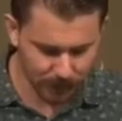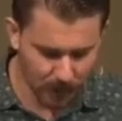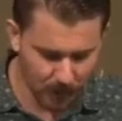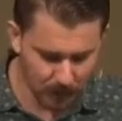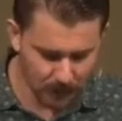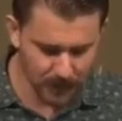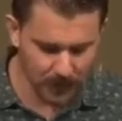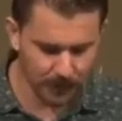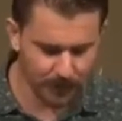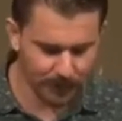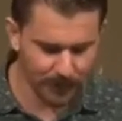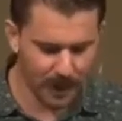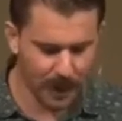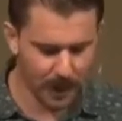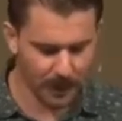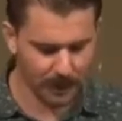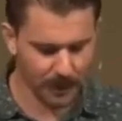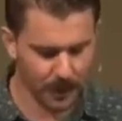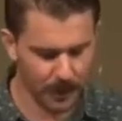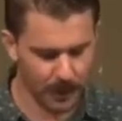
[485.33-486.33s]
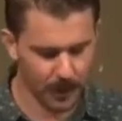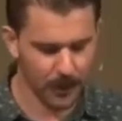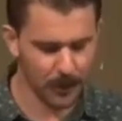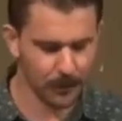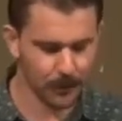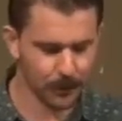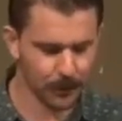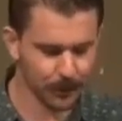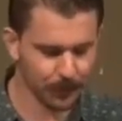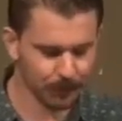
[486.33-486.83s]
from the
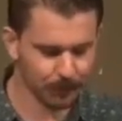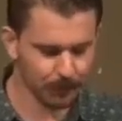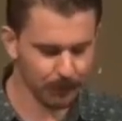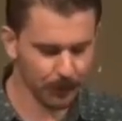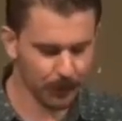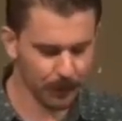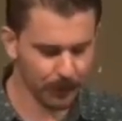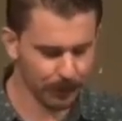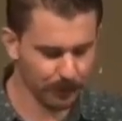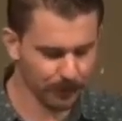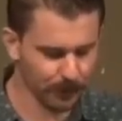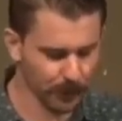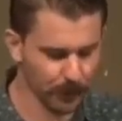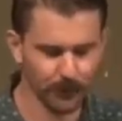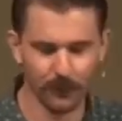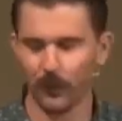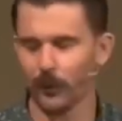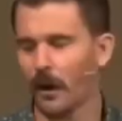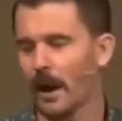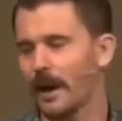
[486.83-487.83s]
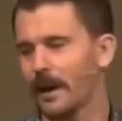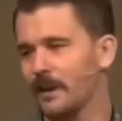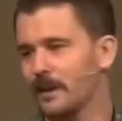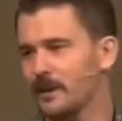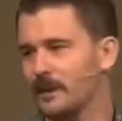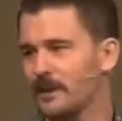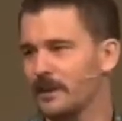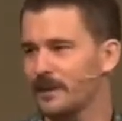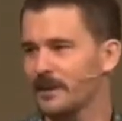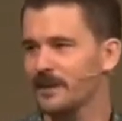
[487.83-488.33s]
Father, full of
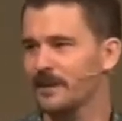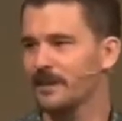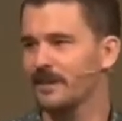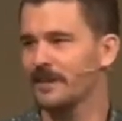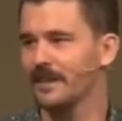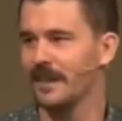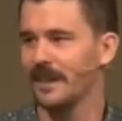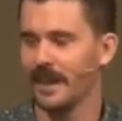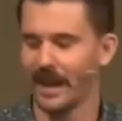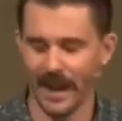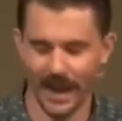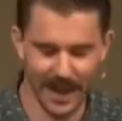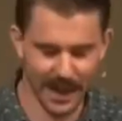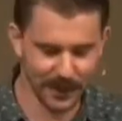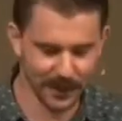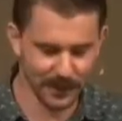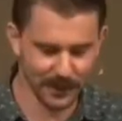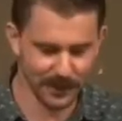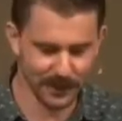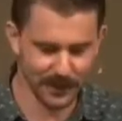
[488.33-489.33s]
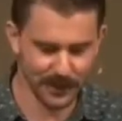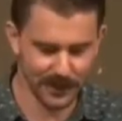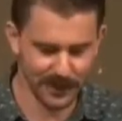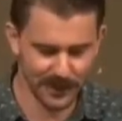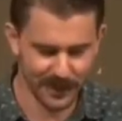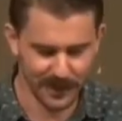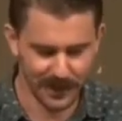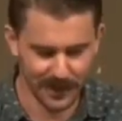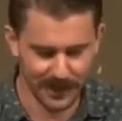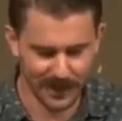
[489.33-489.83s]
grace and
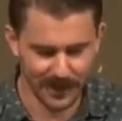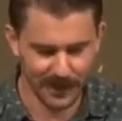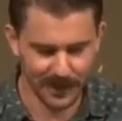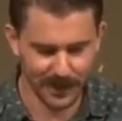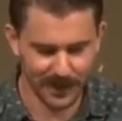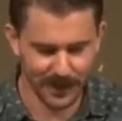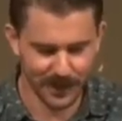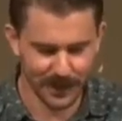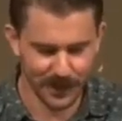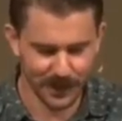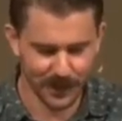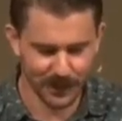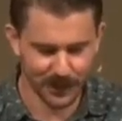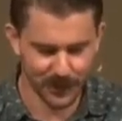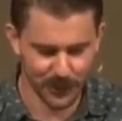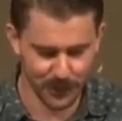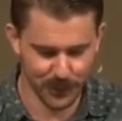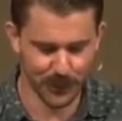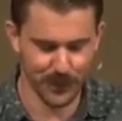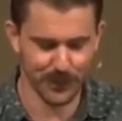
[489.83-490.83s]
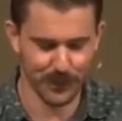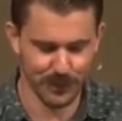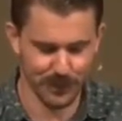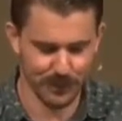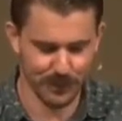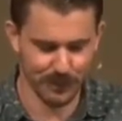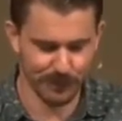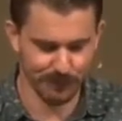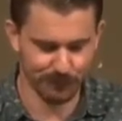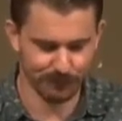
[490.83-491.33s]

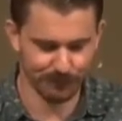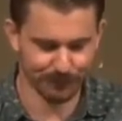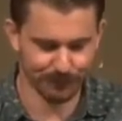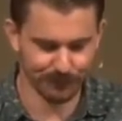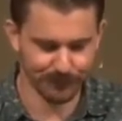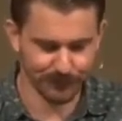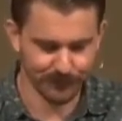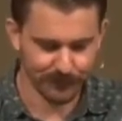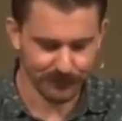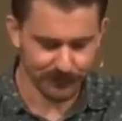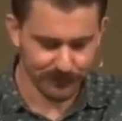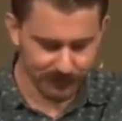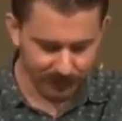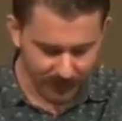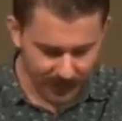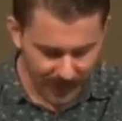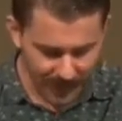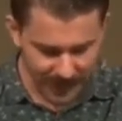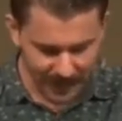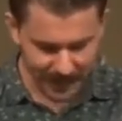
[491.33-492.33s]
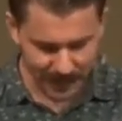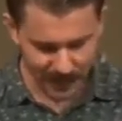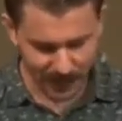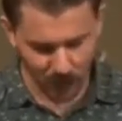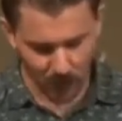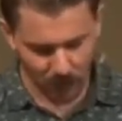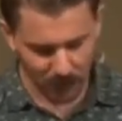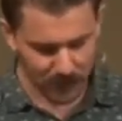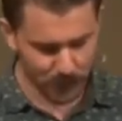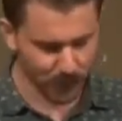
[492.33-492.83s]
truth. In
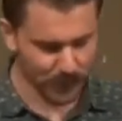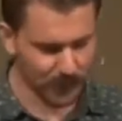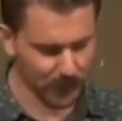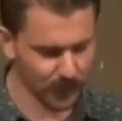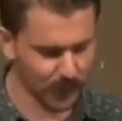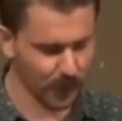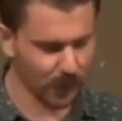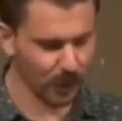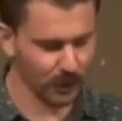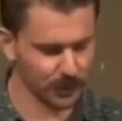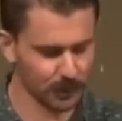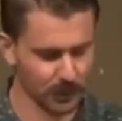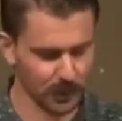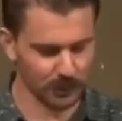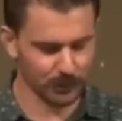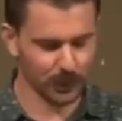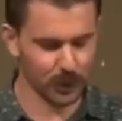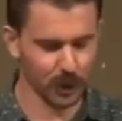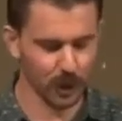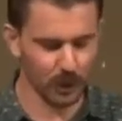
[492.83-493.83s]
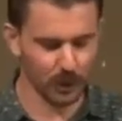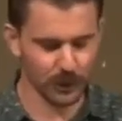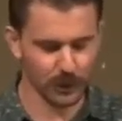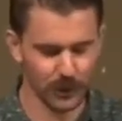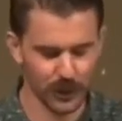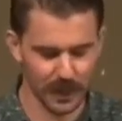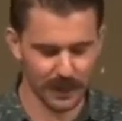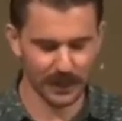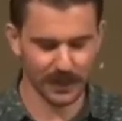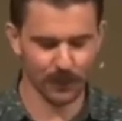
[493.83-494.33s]
his commentary on the Gospel of
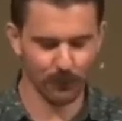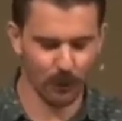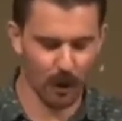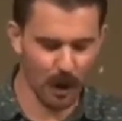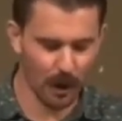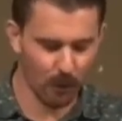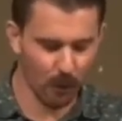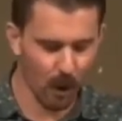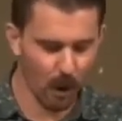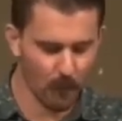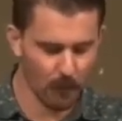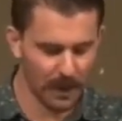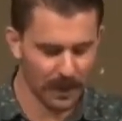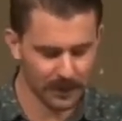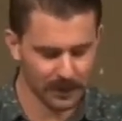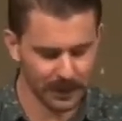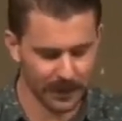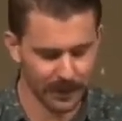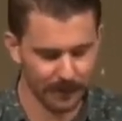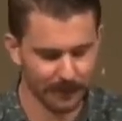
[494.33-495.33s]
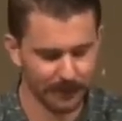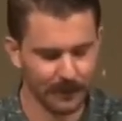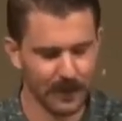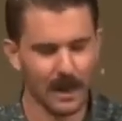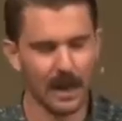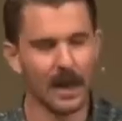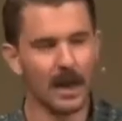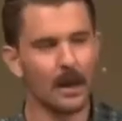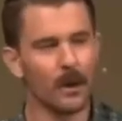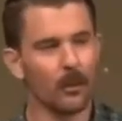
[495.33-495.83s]
John, J.C. Ryle comments if
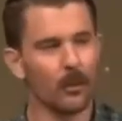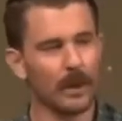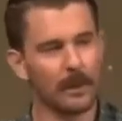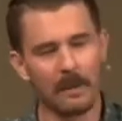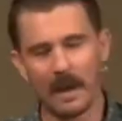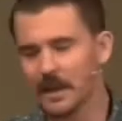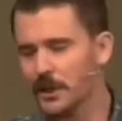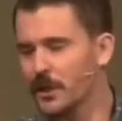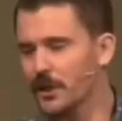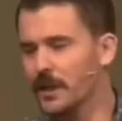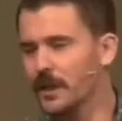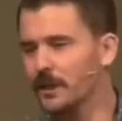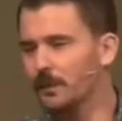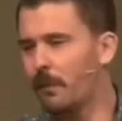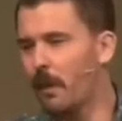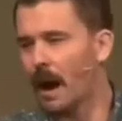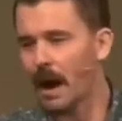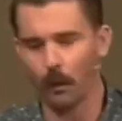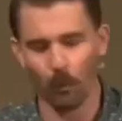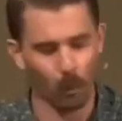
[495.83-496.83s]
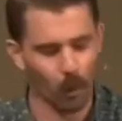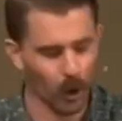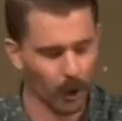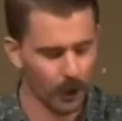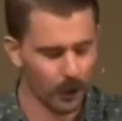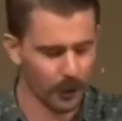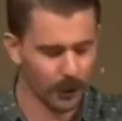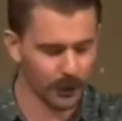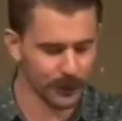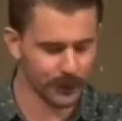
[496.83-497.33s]
we measure this by
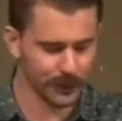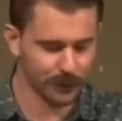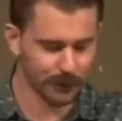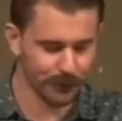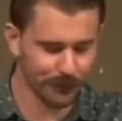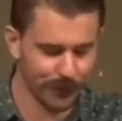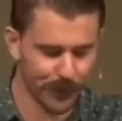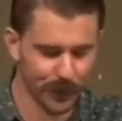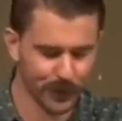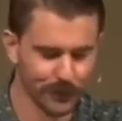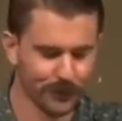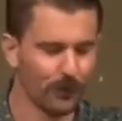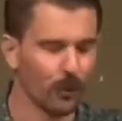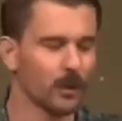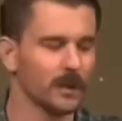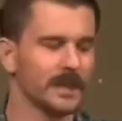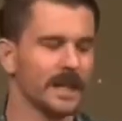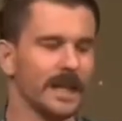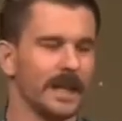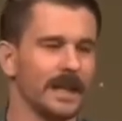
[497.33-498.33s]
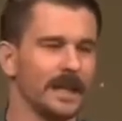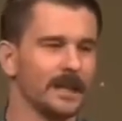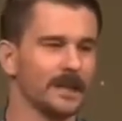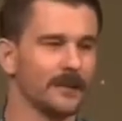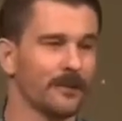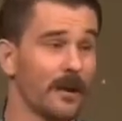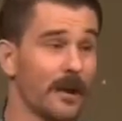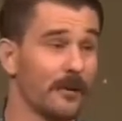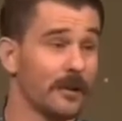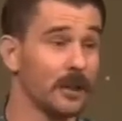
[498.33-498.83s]
words, verse 14
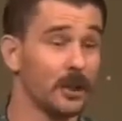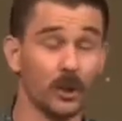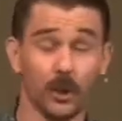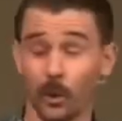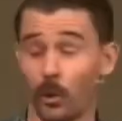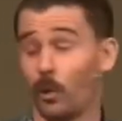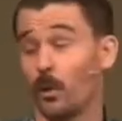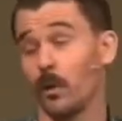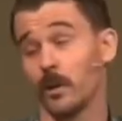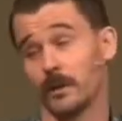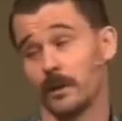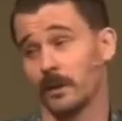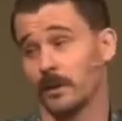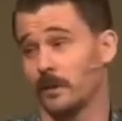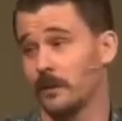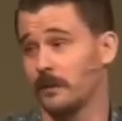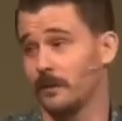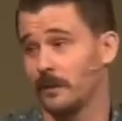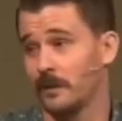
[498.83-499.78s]
is very short.